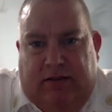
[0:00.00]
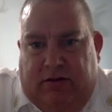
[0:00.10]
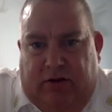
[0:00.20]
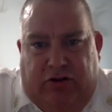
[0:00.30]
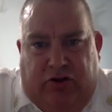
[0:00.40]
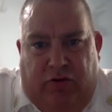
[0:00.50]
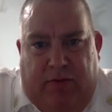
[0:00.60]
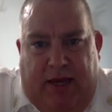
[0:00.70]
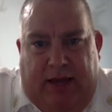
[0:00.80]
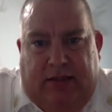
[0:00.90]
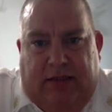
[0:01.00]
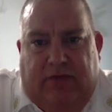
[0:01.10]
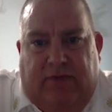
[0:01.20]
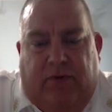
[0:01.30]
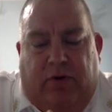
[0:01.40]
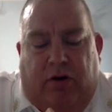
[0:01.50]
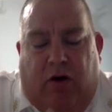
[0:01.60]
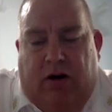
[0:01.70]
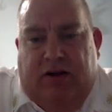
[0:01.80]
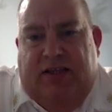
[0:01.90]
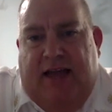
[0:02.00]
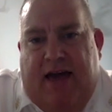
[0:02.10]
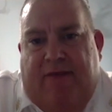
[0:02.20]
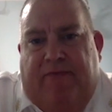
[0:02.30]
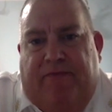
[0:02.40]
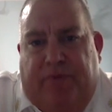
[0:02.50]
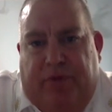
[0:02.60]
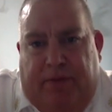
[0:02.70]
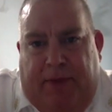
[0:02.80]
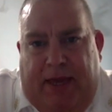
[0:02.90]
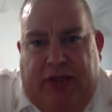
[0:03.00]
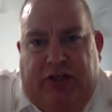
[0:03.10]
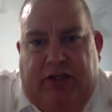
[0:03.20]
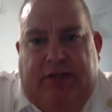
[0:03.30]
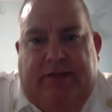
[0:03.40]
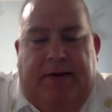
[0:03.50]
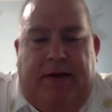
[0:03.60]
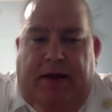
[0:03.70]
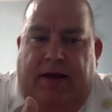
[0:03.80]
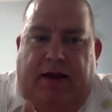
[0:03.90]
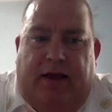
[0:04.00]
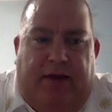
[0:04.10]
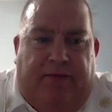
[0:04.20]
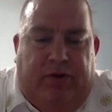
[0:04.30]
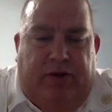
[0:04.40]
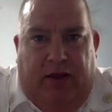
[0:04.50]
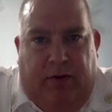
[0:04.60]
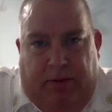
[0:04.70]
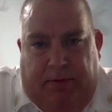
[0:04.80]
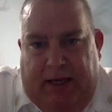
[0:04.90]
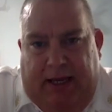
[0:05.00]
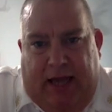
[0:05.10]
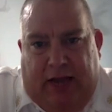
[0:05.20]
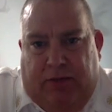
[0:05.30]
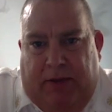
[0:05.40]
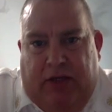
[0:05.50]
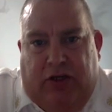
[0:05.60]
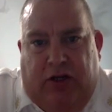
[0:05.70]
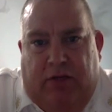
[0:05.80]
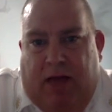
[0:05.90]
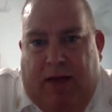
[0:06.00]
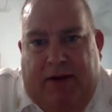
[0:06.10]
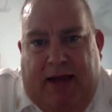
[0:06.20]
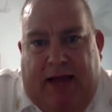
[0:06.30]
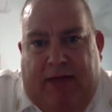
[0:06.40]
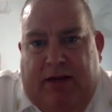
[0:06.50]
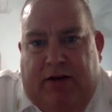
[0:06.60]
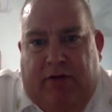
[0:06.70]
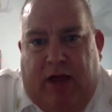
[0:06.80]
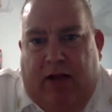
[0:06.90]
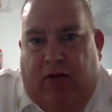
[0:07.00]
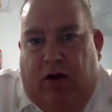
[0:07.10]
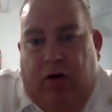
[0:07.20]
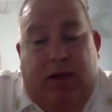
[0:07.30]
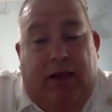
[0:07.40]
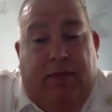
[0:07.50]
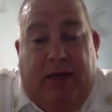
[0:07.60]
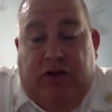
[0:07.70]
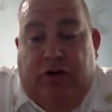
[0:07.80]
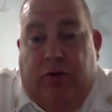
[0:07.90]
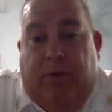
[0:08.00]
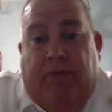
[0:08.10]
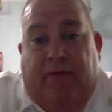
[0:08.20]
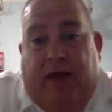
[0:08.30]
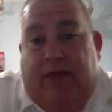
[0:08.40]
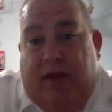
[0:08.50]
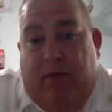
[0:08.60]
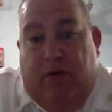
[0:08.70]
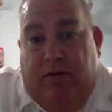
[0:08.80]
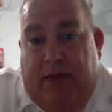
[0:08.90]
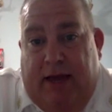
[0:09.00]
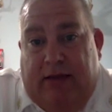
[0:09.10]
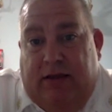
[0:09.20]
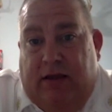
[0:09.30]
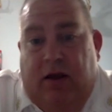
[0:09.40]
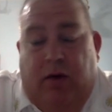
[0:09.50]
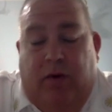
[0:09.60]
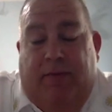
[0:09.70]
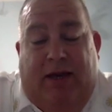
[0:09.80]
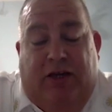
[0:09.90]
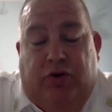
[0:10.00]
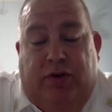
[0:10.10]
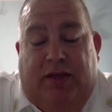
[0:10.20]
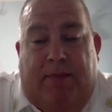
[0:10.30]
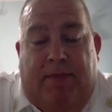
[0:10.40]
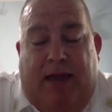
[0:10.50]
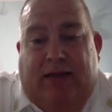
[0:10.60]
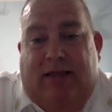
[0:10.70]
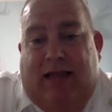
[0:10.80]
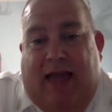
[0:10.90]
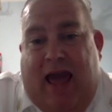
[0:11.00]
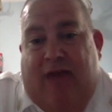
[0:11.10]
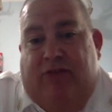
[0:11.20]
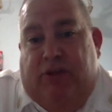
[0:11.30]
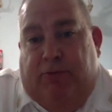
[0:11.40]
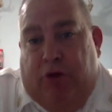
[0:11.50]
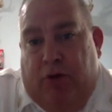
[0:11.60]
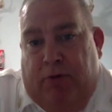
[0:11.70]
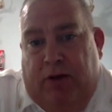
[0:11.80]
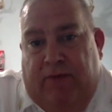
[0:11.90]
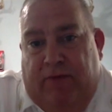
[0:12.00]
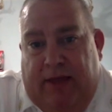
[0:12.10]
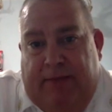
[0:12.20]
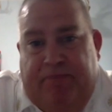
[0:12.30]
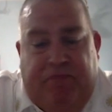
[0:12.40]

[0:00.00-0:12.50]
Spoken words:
surgical masks for our staff, for the patients. If we're dealing with a pediatric patient and mom and dad need to ride along, we need to make sure that we provide them with a mask. We need to make sure that the mask that they have is appropriate for them.